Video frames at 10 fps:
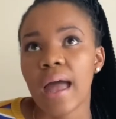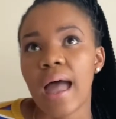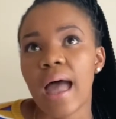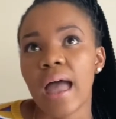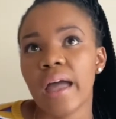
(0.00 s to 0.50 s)

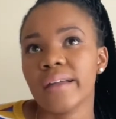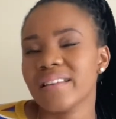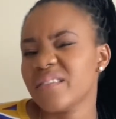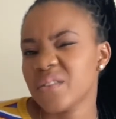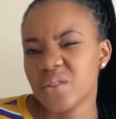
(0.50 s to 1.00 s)
And
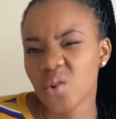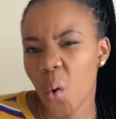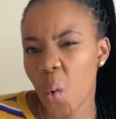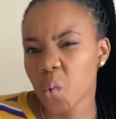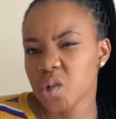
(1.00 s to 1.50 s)
if you
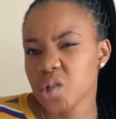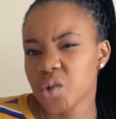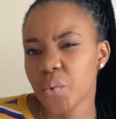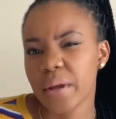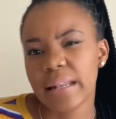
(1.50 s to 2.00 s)
don't
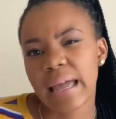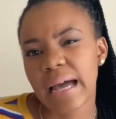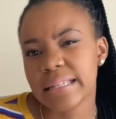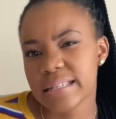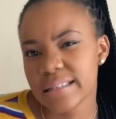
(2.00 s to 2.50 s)
really
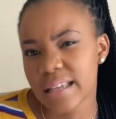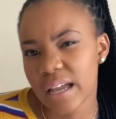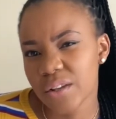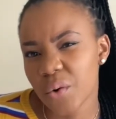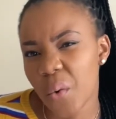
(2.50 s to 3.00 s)

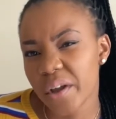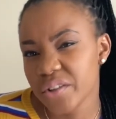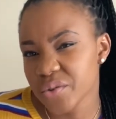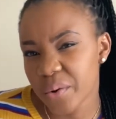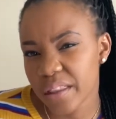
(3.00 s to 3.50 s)
understand or
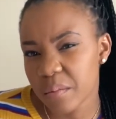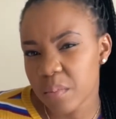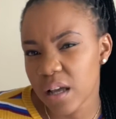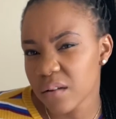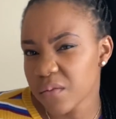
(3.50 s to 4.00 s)
enjoy the
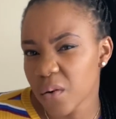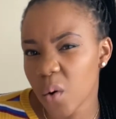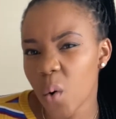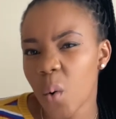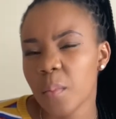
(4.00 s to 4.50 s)

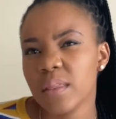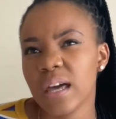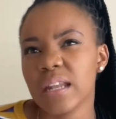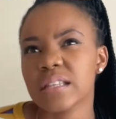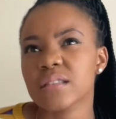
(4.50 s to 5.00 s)
platform,
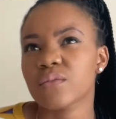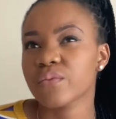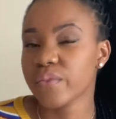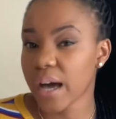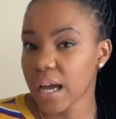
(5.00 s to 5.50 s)
then it's
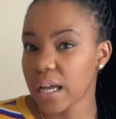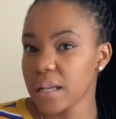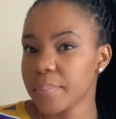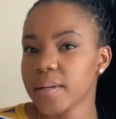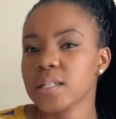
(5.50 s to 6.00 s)

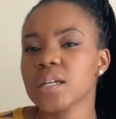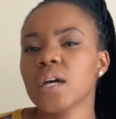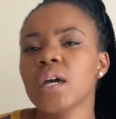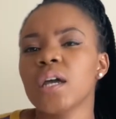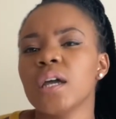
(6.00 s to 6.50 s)
fine. But
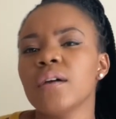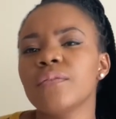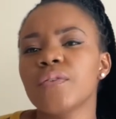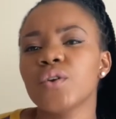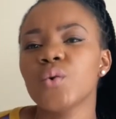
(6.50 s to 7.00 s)

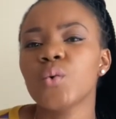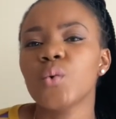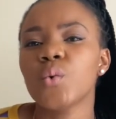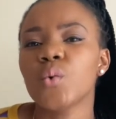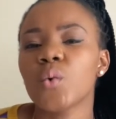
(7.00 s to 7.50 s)

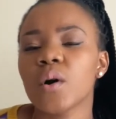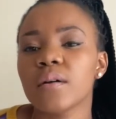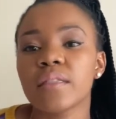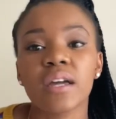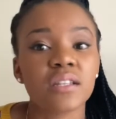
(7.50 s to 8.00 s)

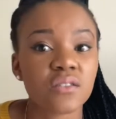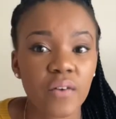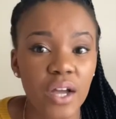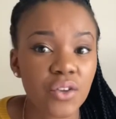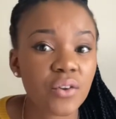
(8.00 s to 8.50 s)
then it's
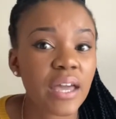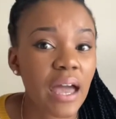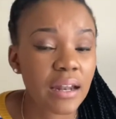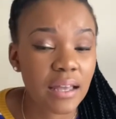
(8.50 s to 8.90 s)
fine. You can